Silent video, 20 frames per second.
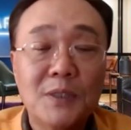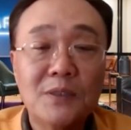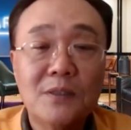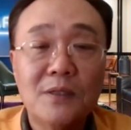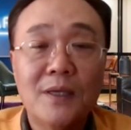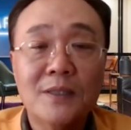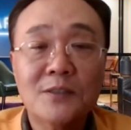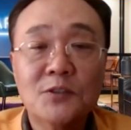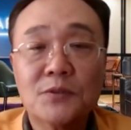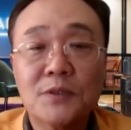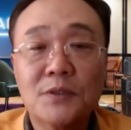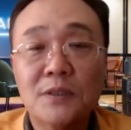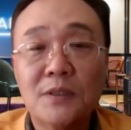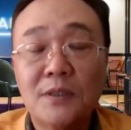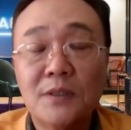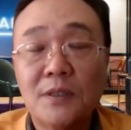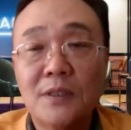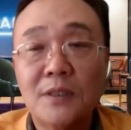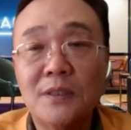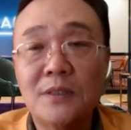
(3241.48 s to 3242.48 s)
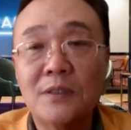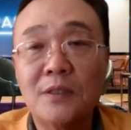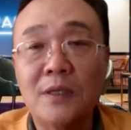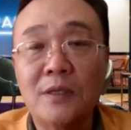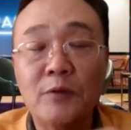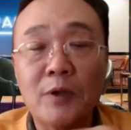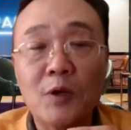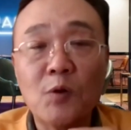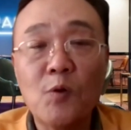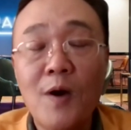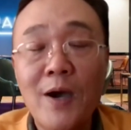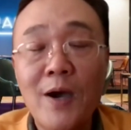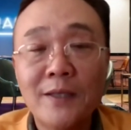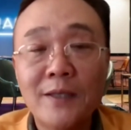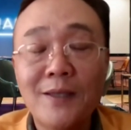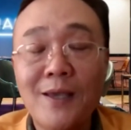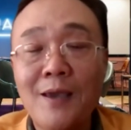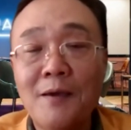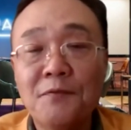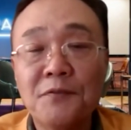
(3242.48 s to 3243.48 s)
but the, actually the it, it
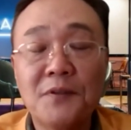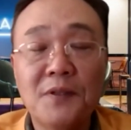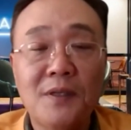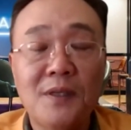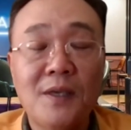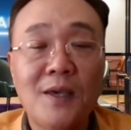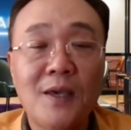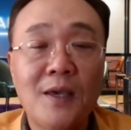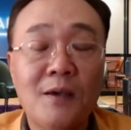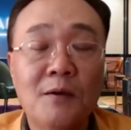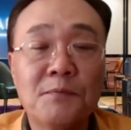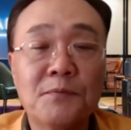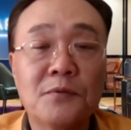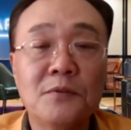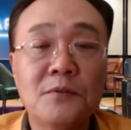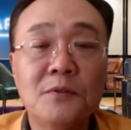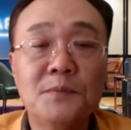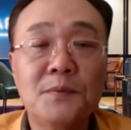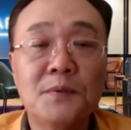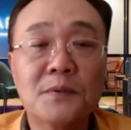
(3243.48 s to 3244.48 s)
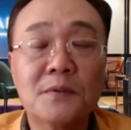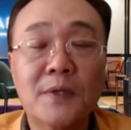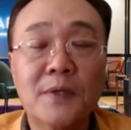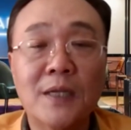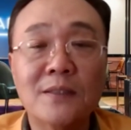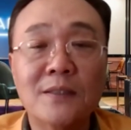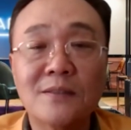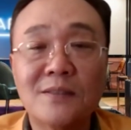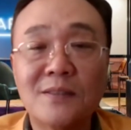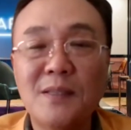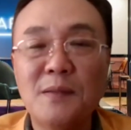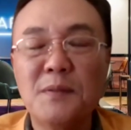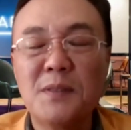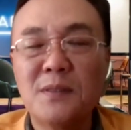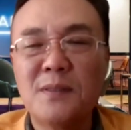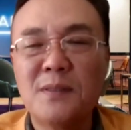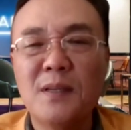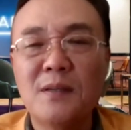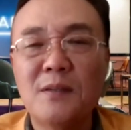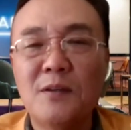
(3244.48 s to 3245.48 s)
required FDA approval and the think
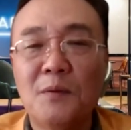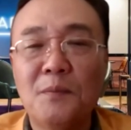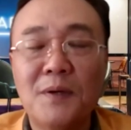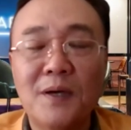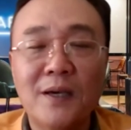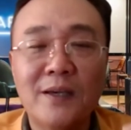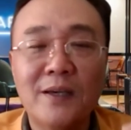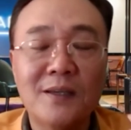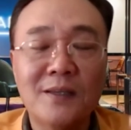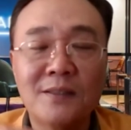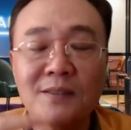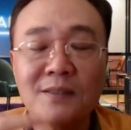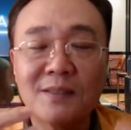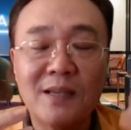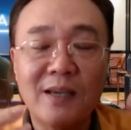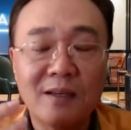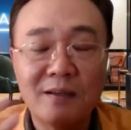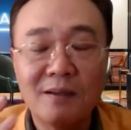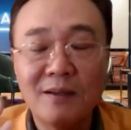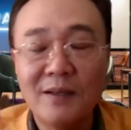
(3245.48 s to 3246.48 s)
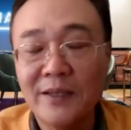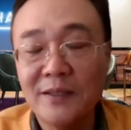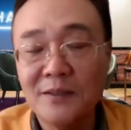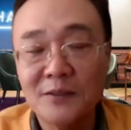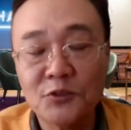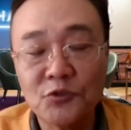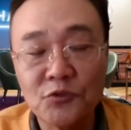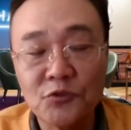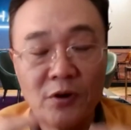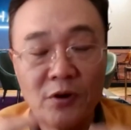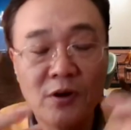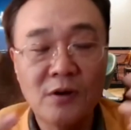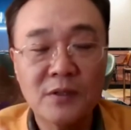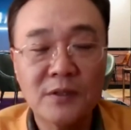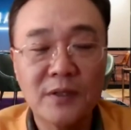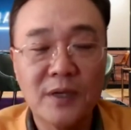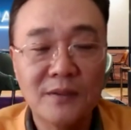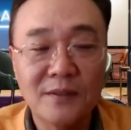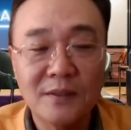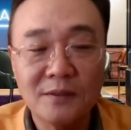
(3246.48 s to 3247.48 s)
syncope is kind of like a
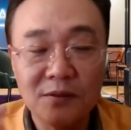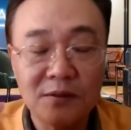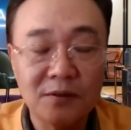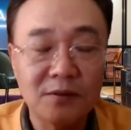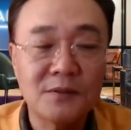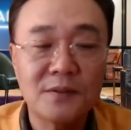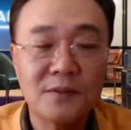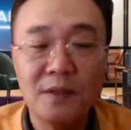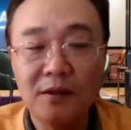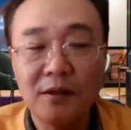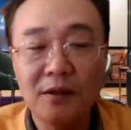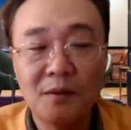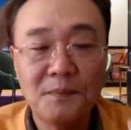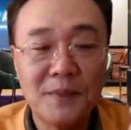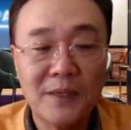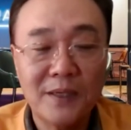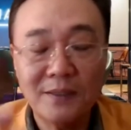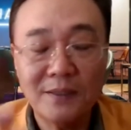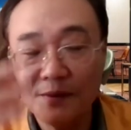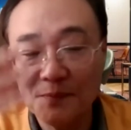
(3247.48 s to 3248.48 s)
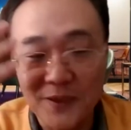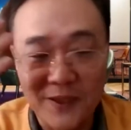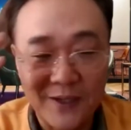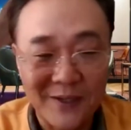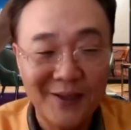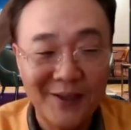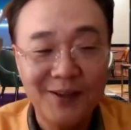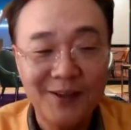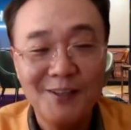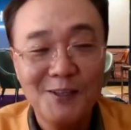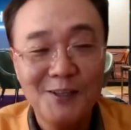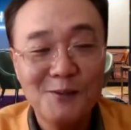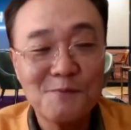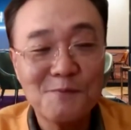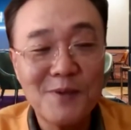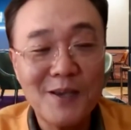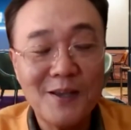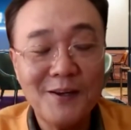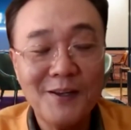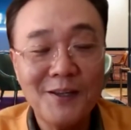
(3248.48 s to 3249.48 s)
drug and then syncope is very
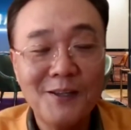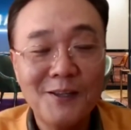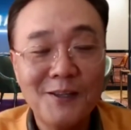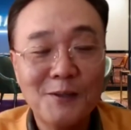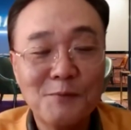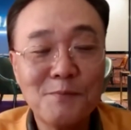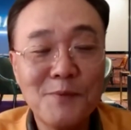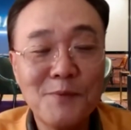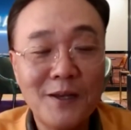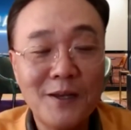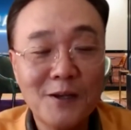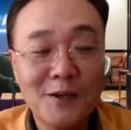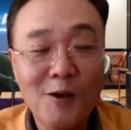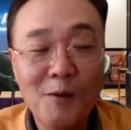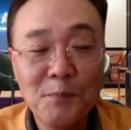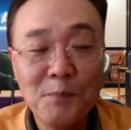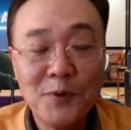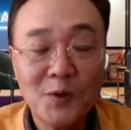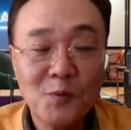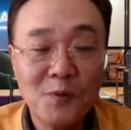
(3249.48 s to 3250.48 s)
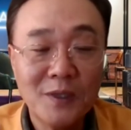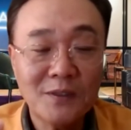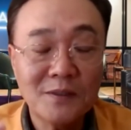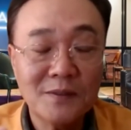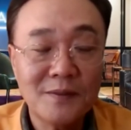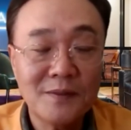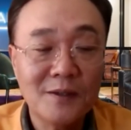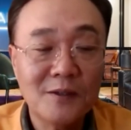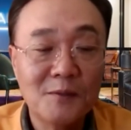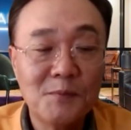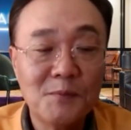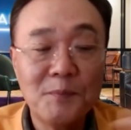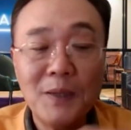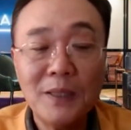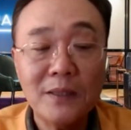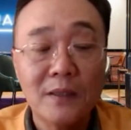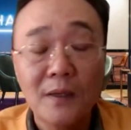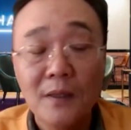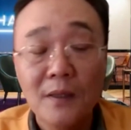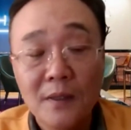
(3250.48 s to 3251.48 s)
very very complicated about,
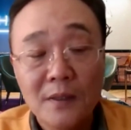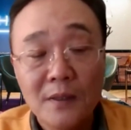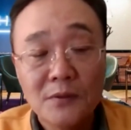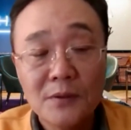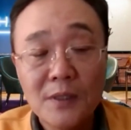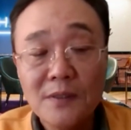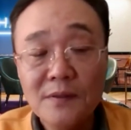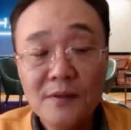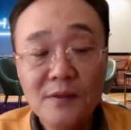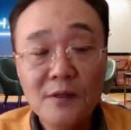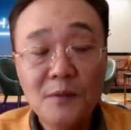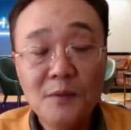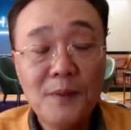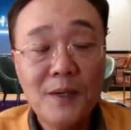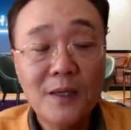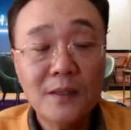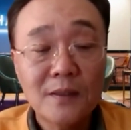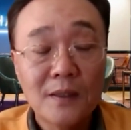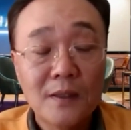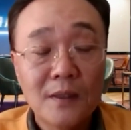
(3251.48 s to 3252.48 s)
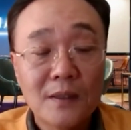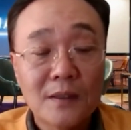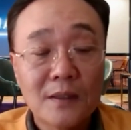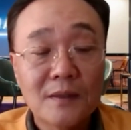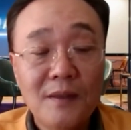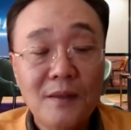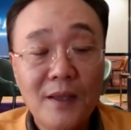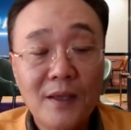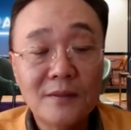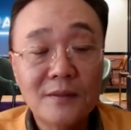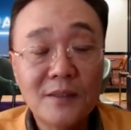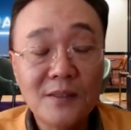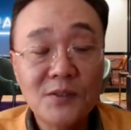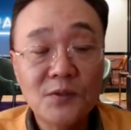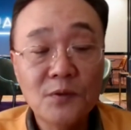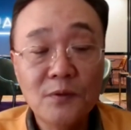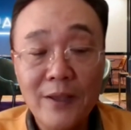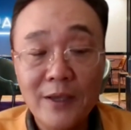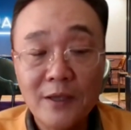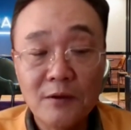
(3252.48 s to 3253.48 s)
But you can think about that
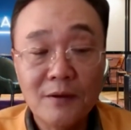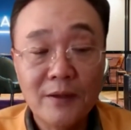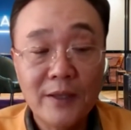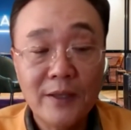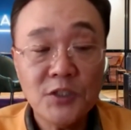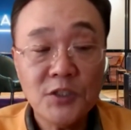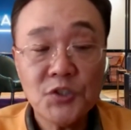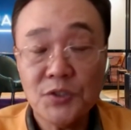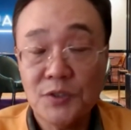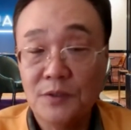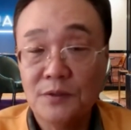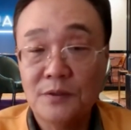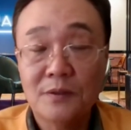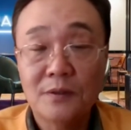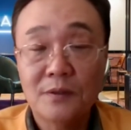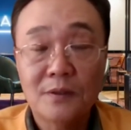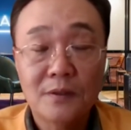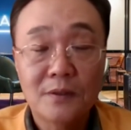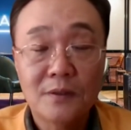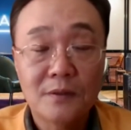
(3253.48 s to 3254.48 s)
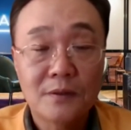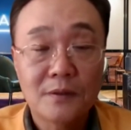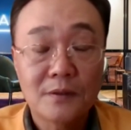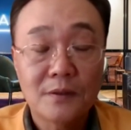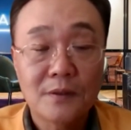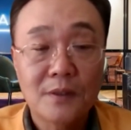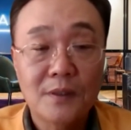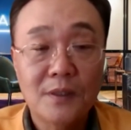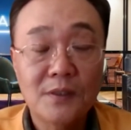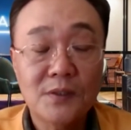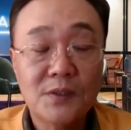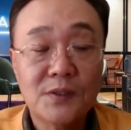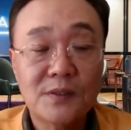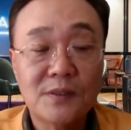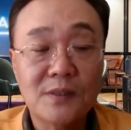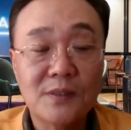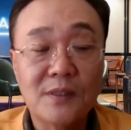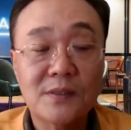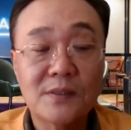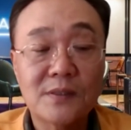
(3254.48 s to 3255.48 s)
this regulation
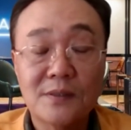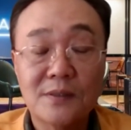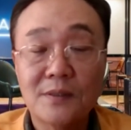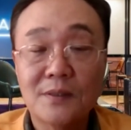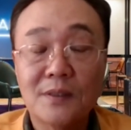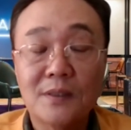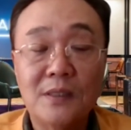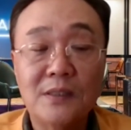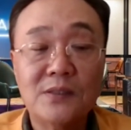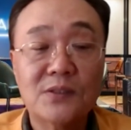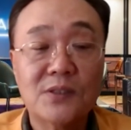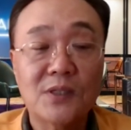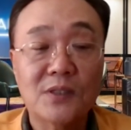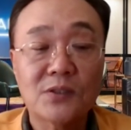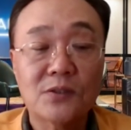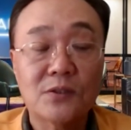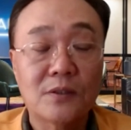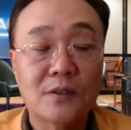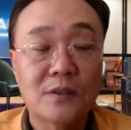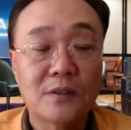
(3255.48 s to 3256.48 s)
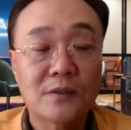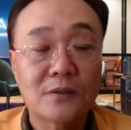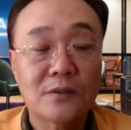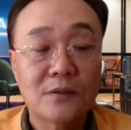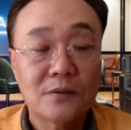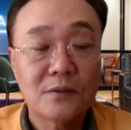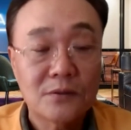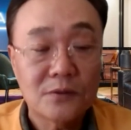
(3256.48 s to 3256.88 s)
is is is just a